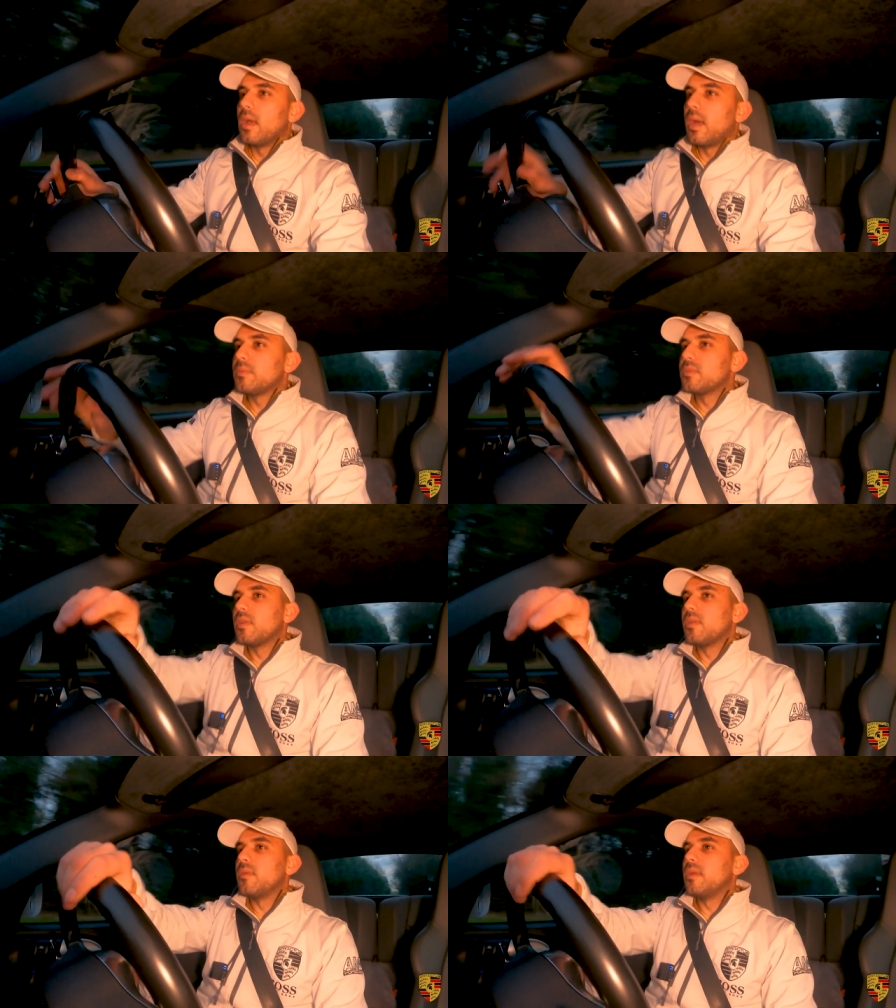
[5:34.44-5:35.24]

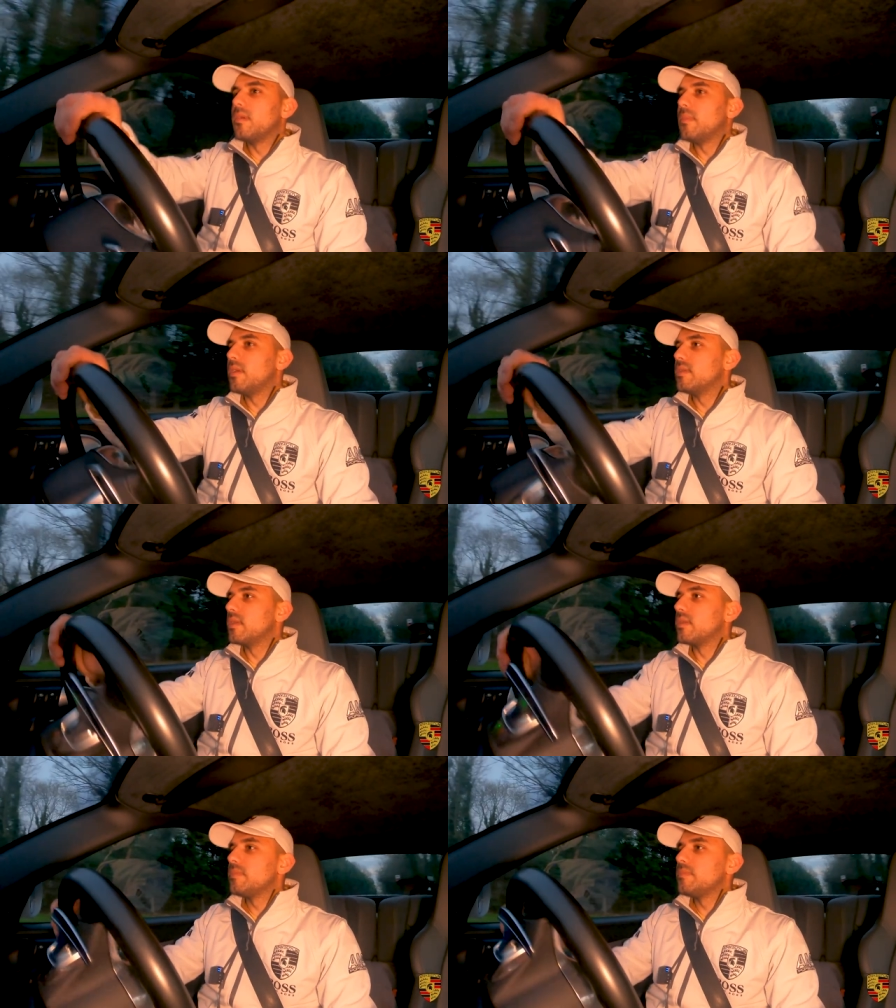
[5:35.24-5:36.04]
Absolutely
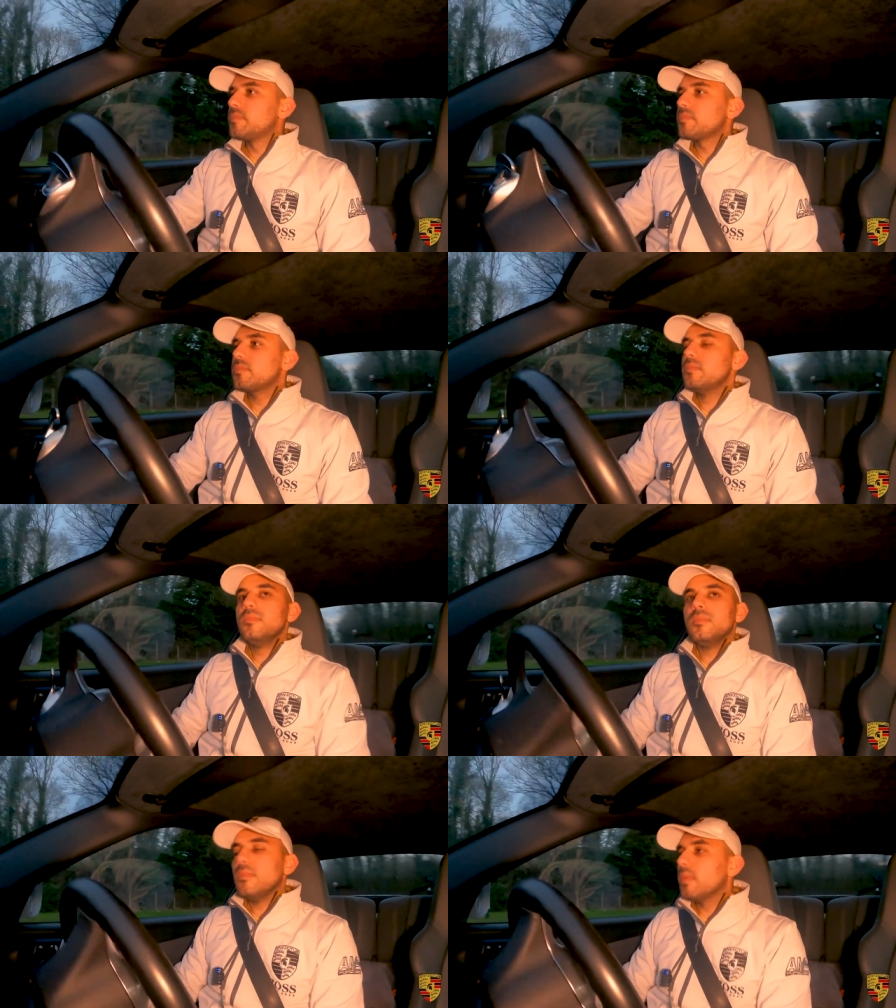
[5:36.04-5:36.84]
amazing.
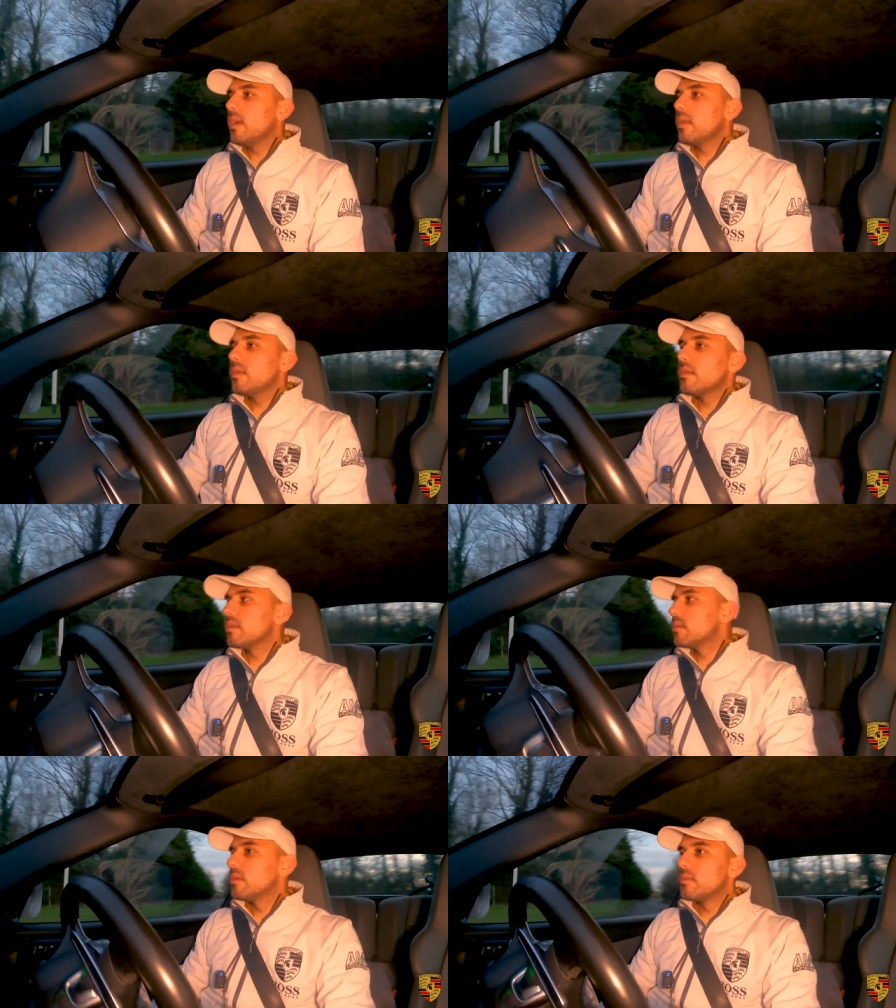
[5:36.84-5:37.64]

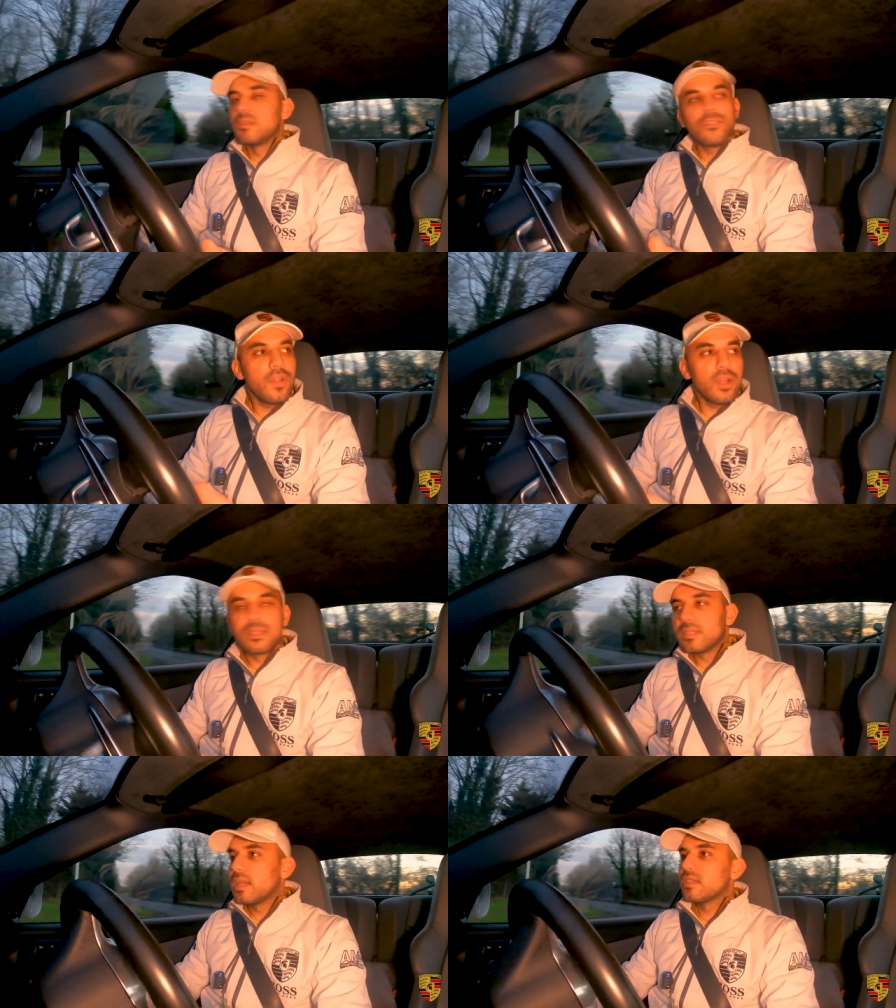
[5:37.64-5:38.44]
And the fact
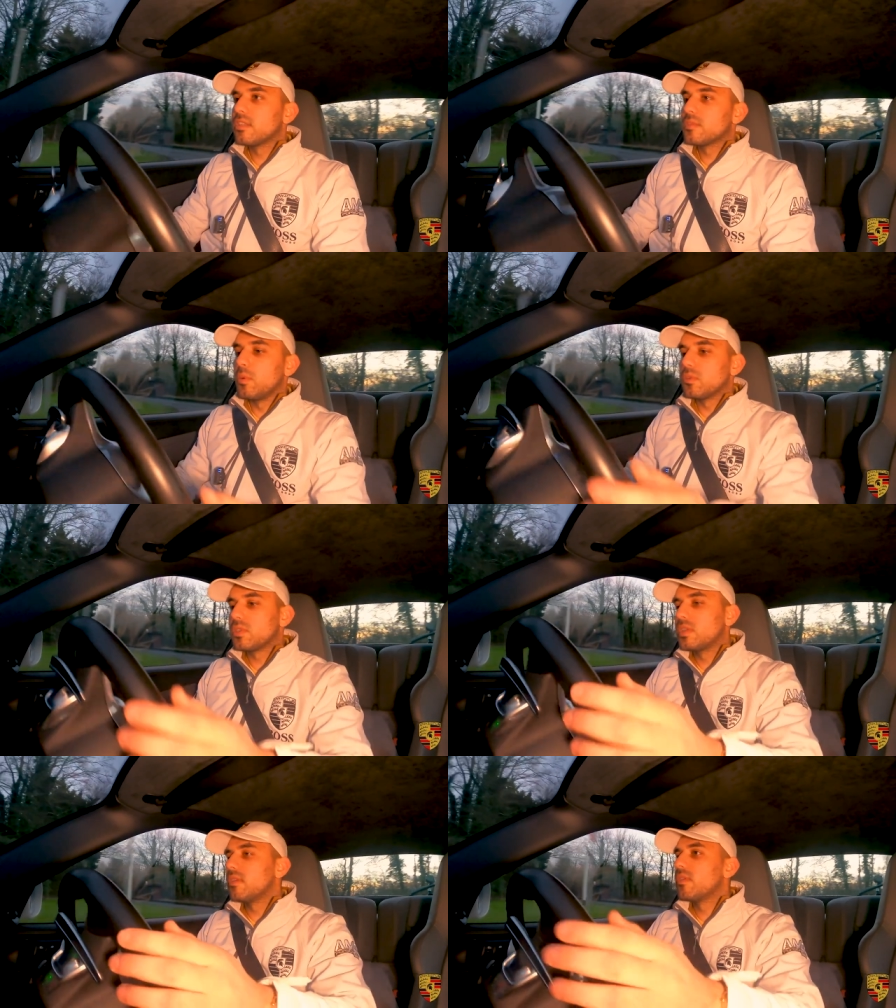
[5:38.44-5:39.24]
this has the sport
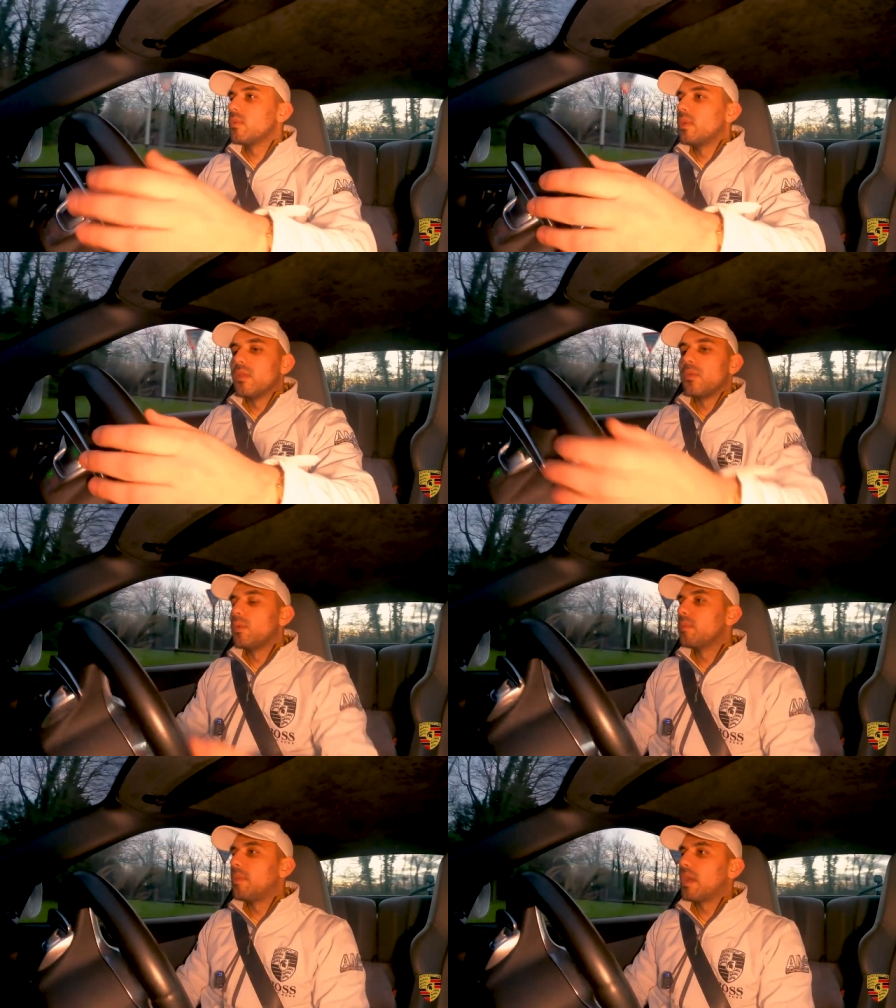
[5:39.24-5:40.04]
steering wheel
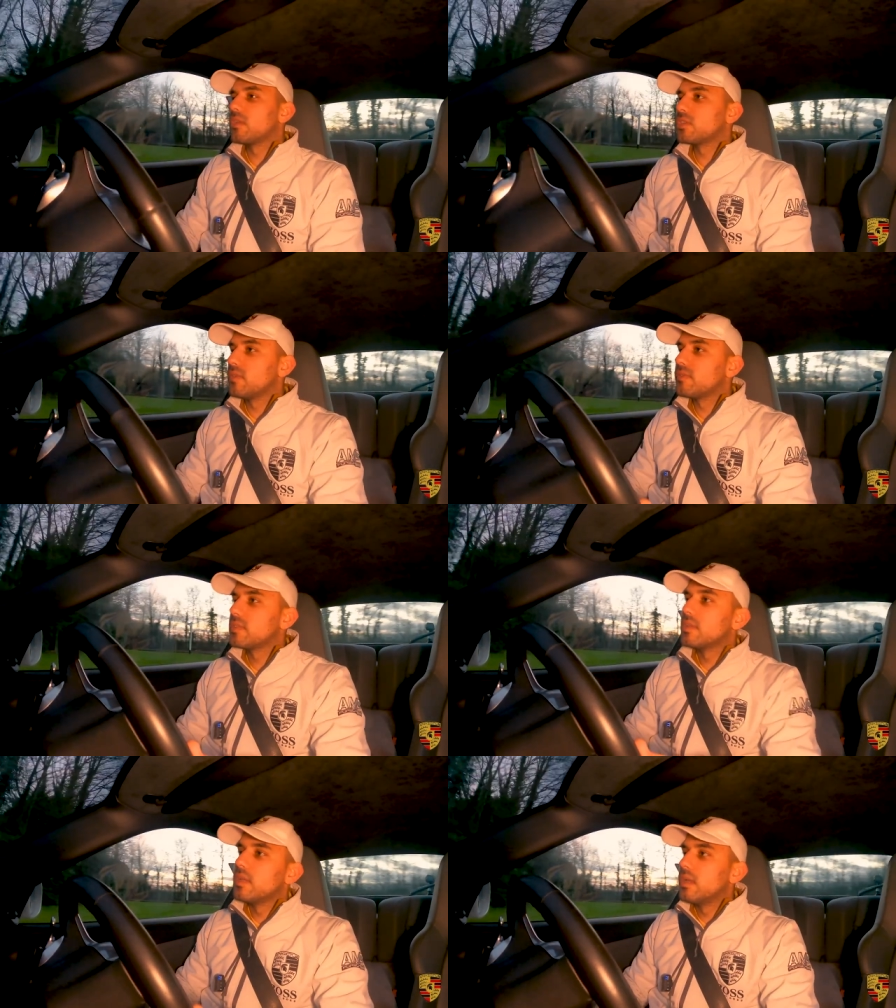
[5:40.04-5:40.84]
with paddle shifts,